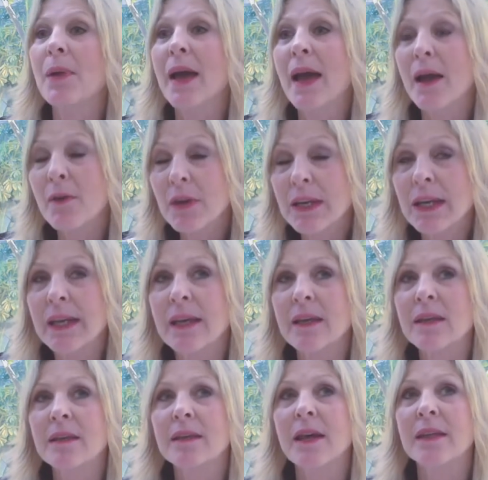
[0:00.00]

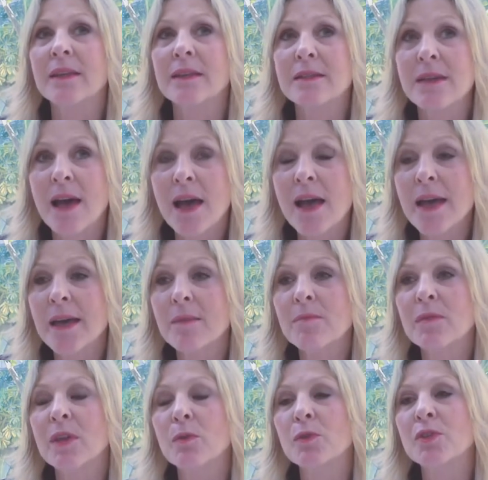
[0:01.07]
apparently at the
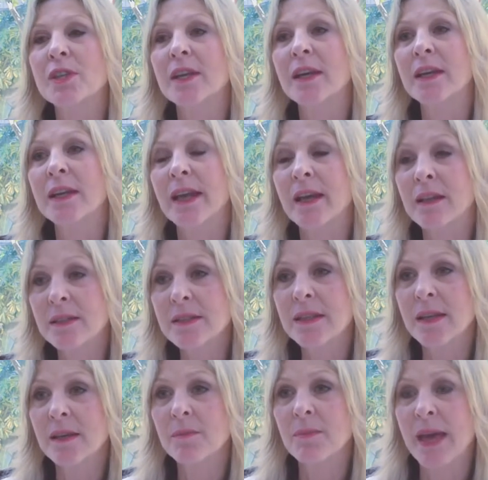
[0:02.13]
time there was an
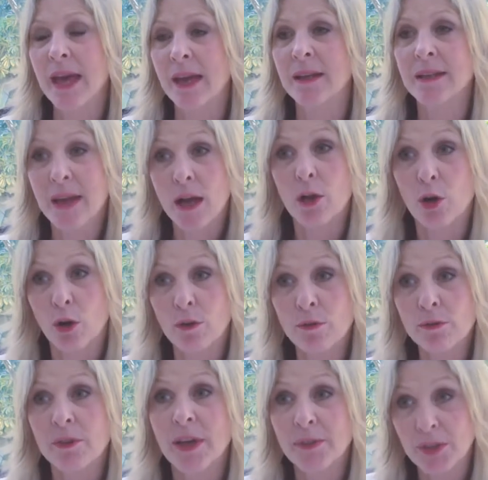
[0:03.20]
elderly man, Yakov.
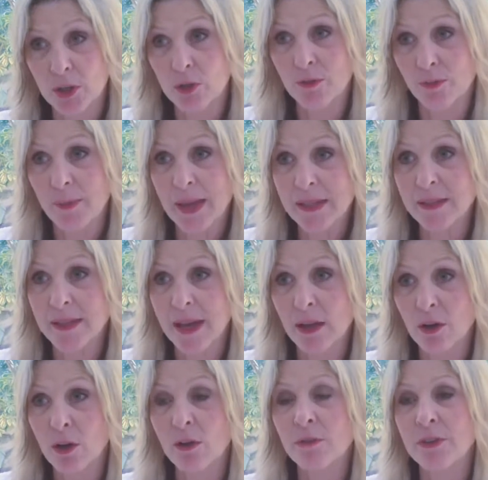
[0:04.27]
I think you've met
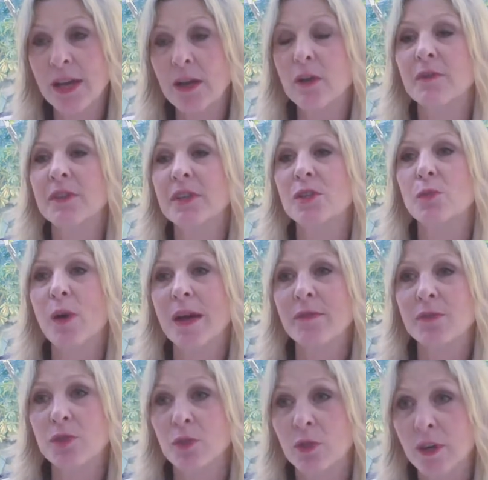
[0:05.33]
Yakov and his
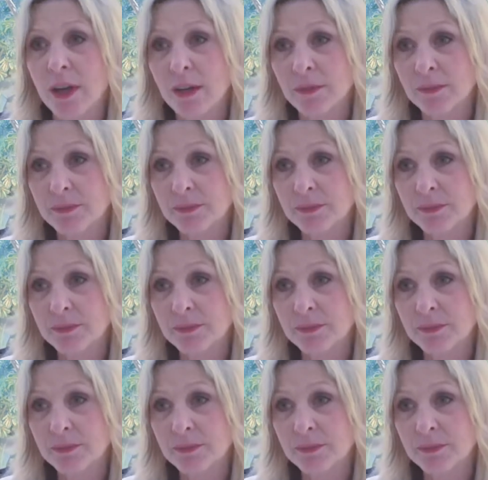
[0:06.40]
wife Dora.